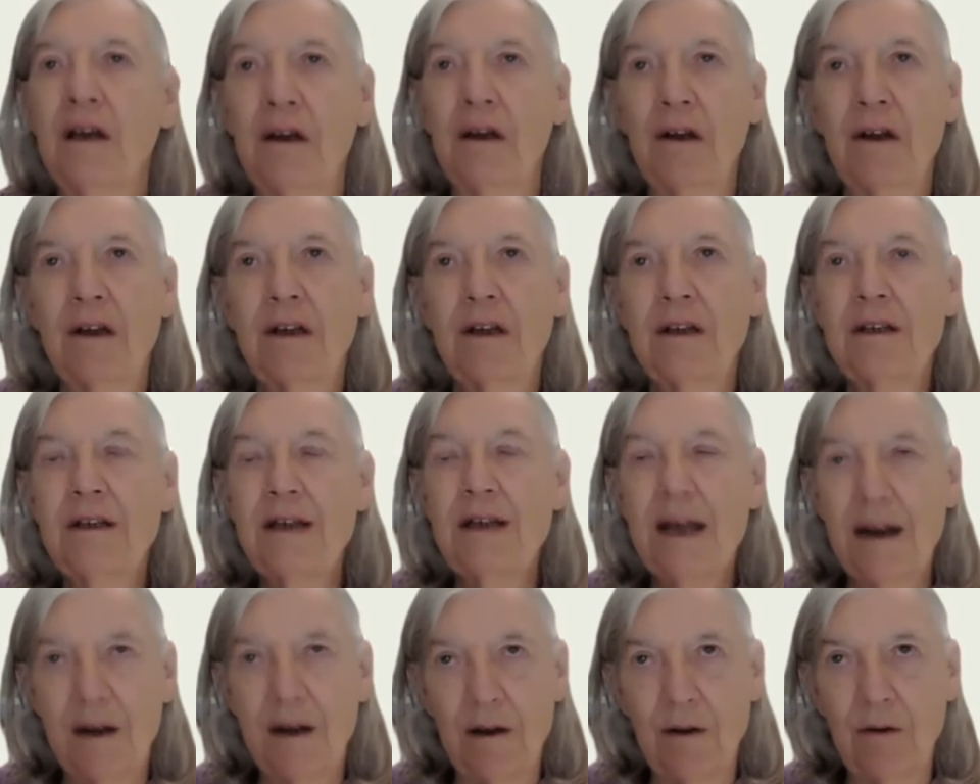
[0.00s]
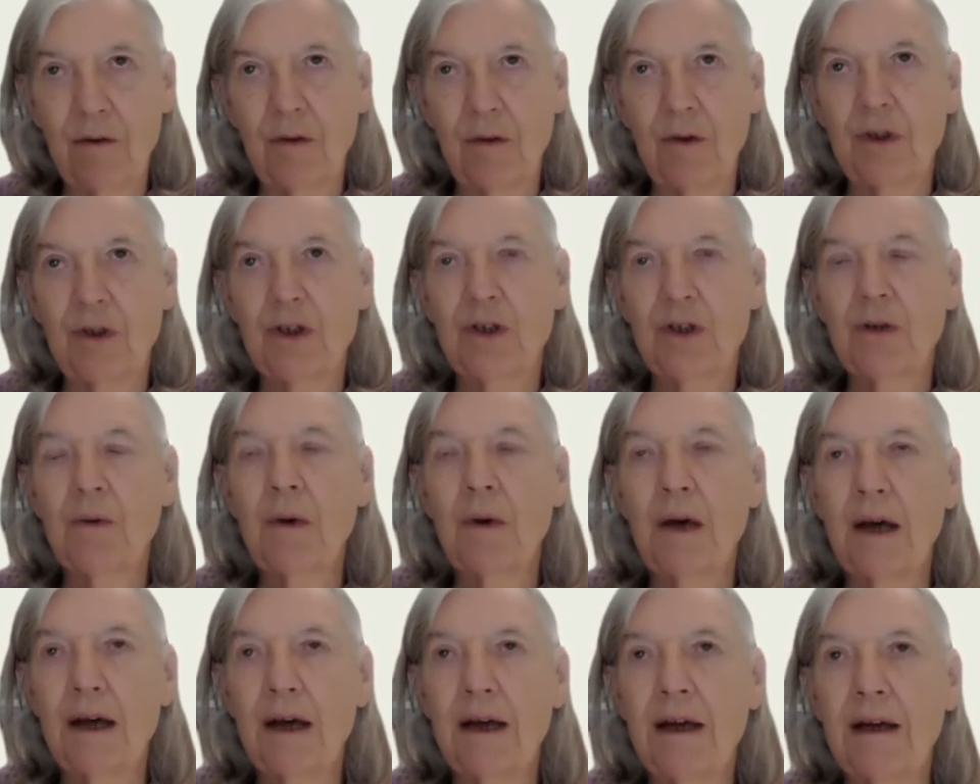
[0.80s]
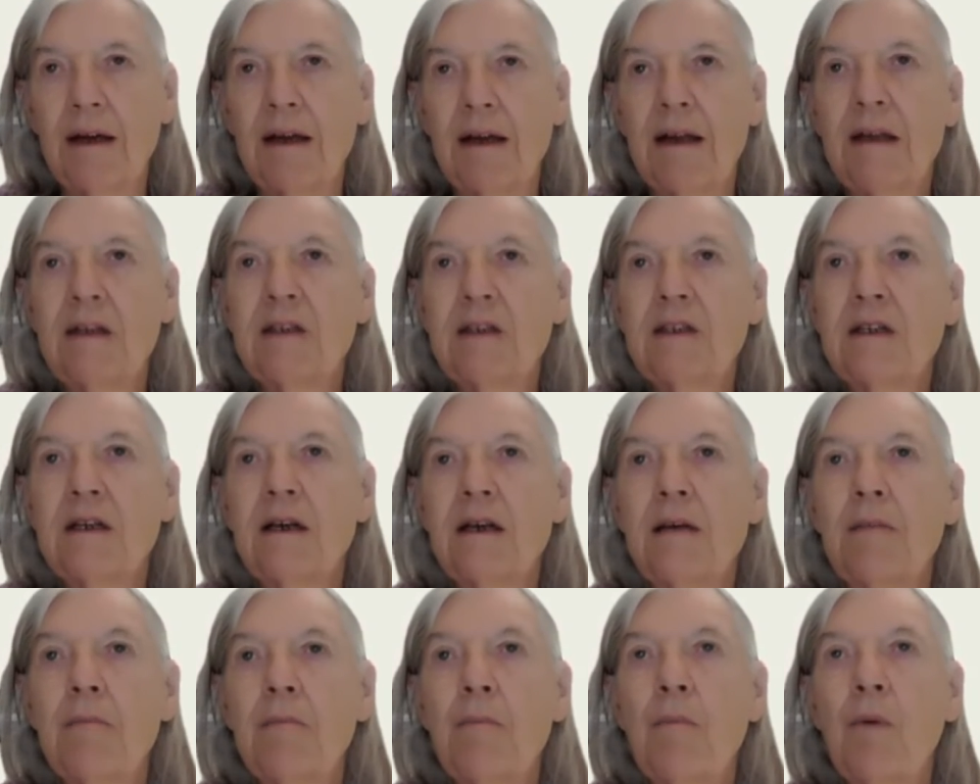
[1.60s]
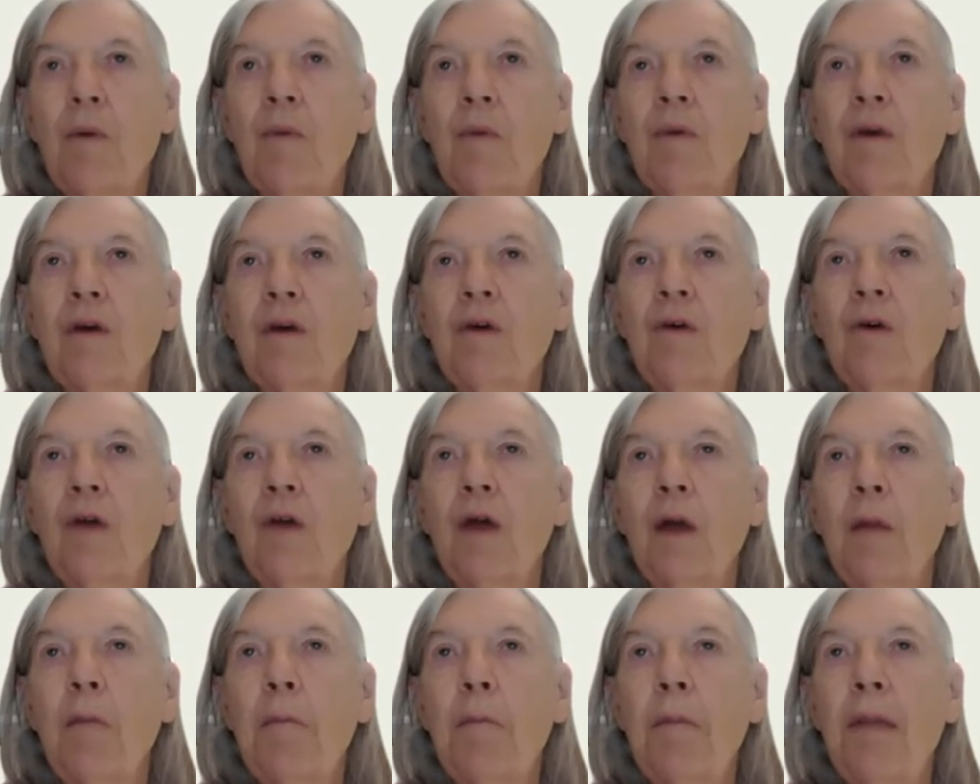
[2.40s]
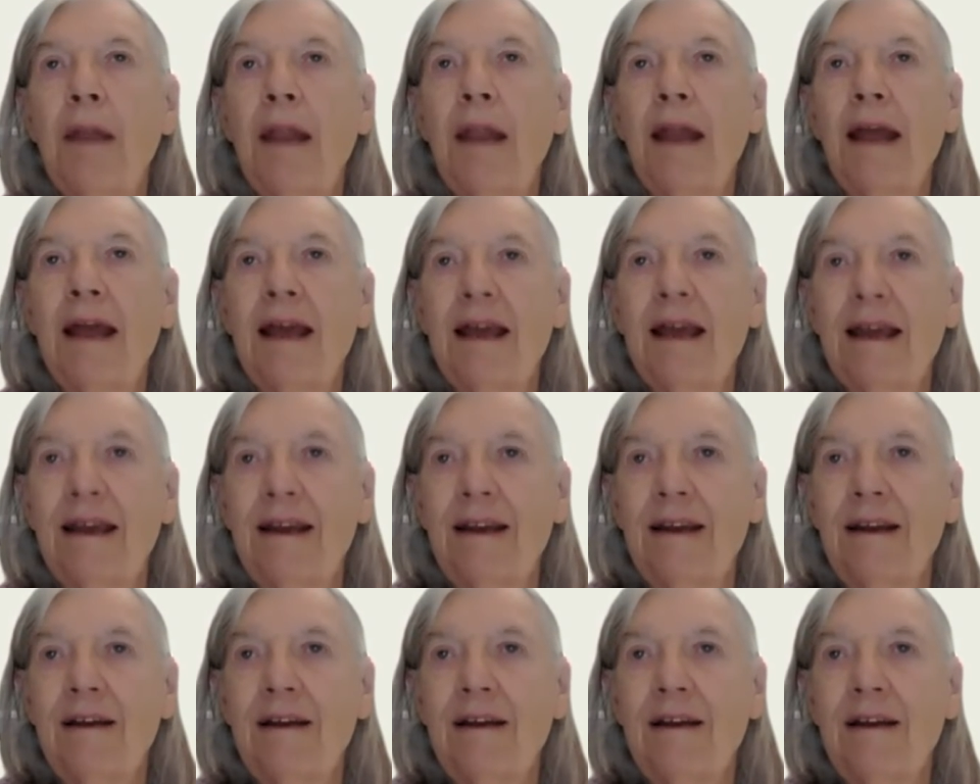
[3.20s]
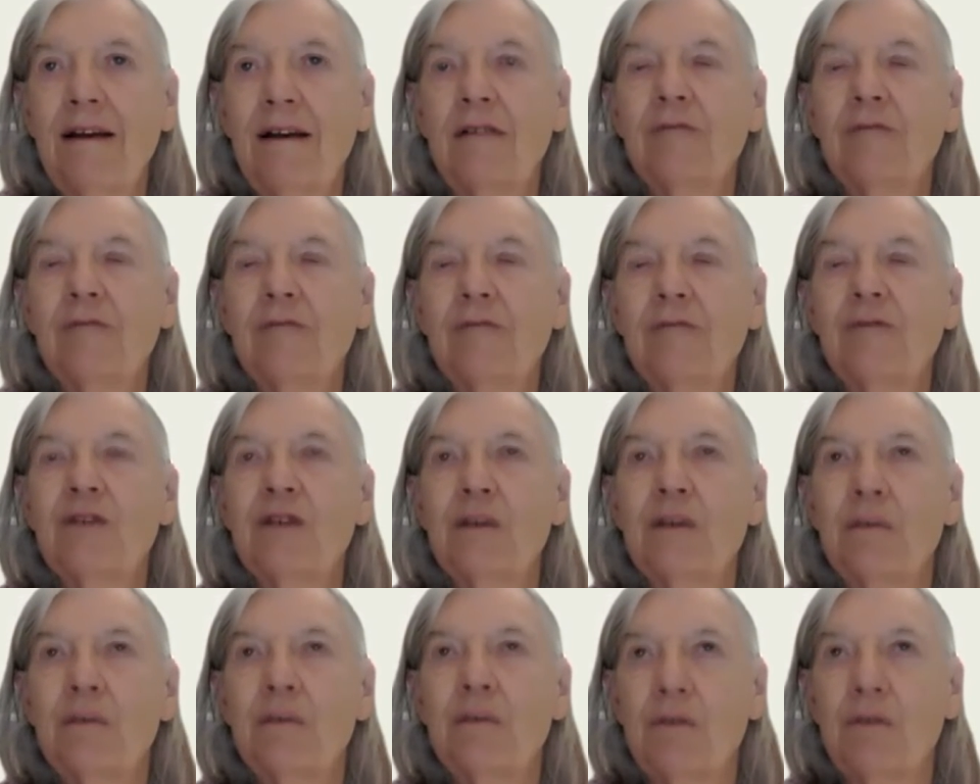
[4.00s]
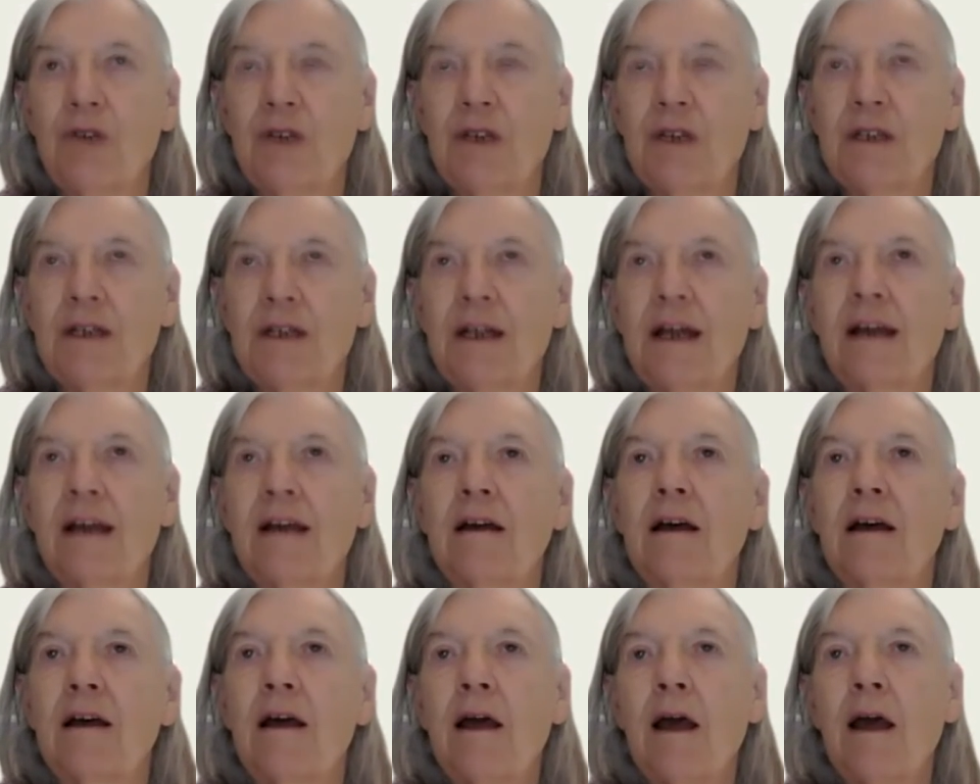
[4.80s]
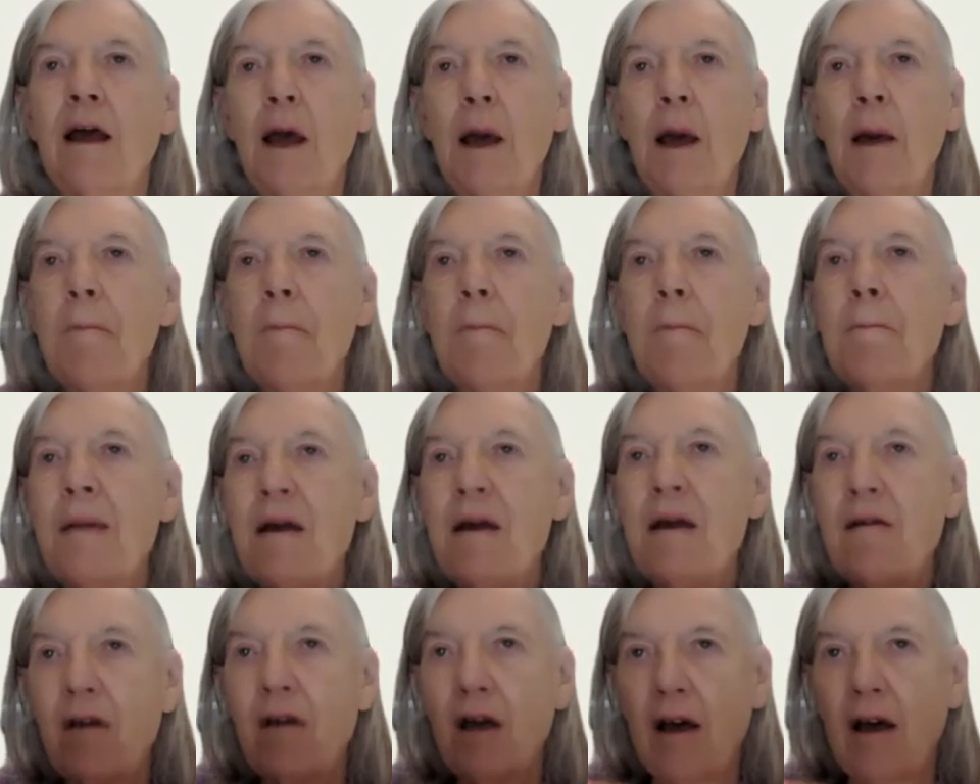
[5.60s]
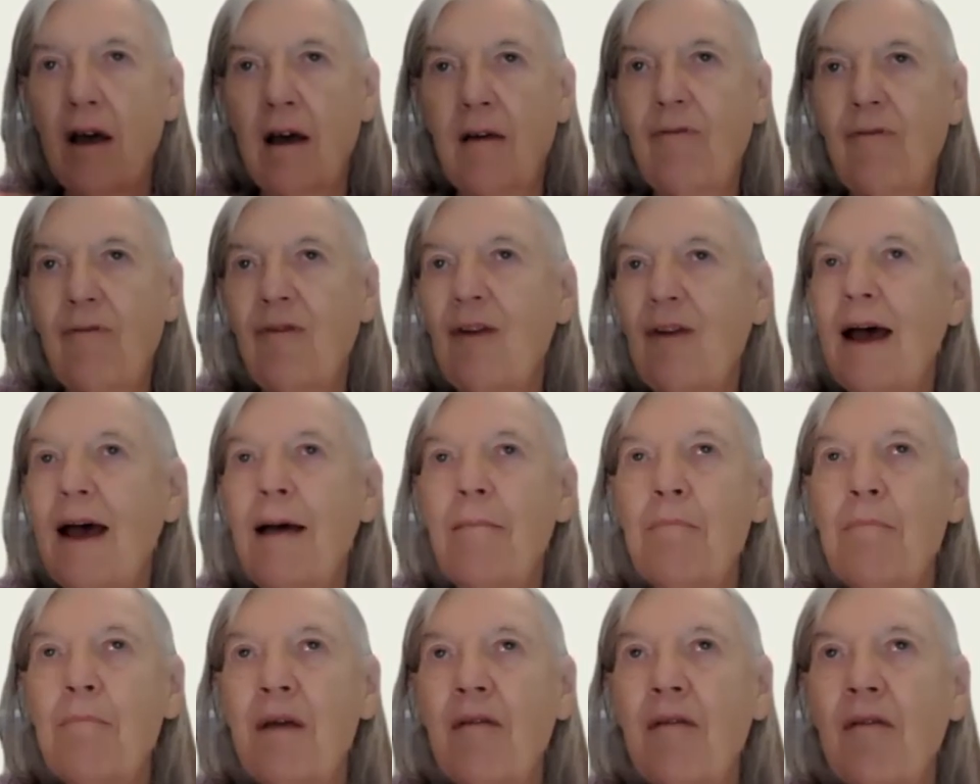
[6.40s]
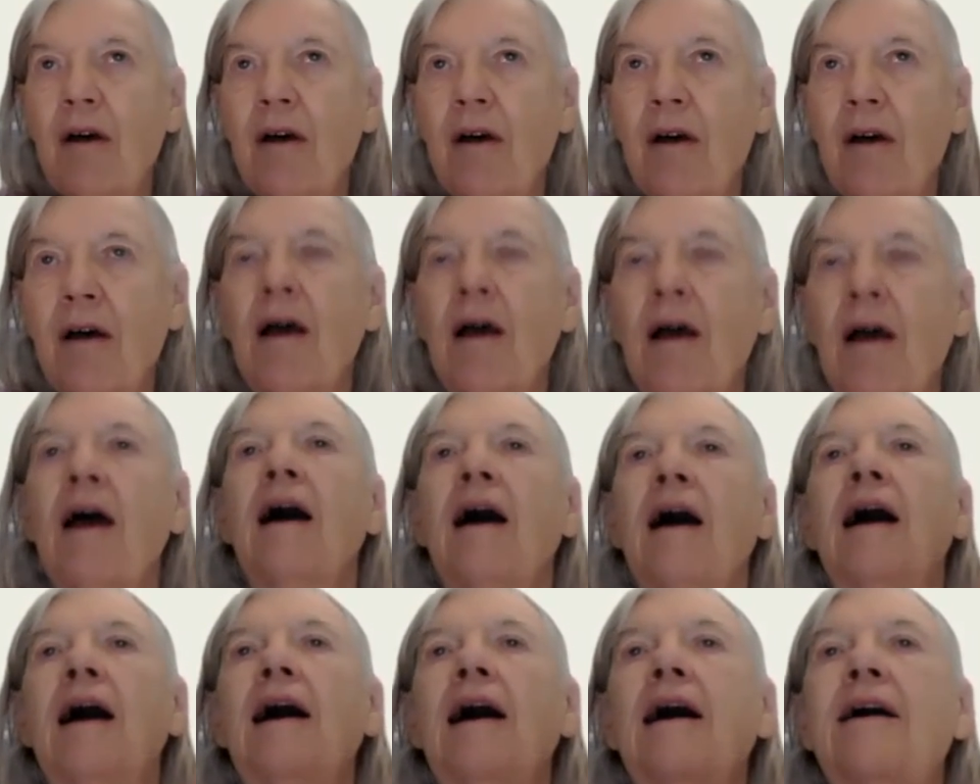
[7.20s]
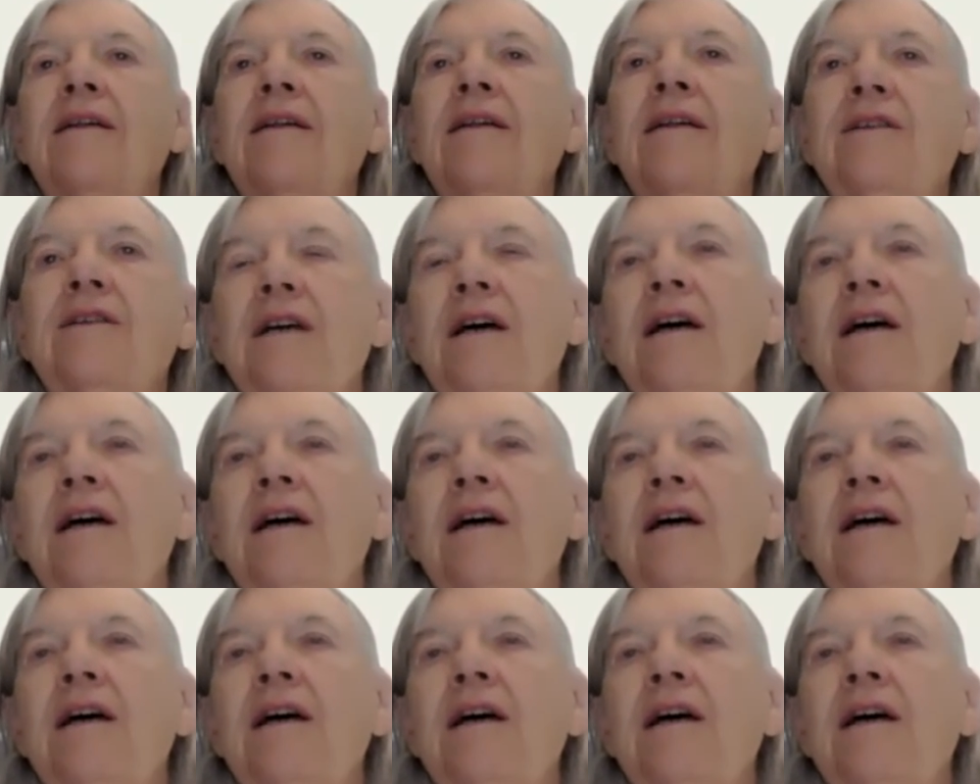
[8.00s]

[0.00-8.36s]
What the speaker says: yellow square is what we call a plane of symmetry. It's like a mirror, a flat mirror, and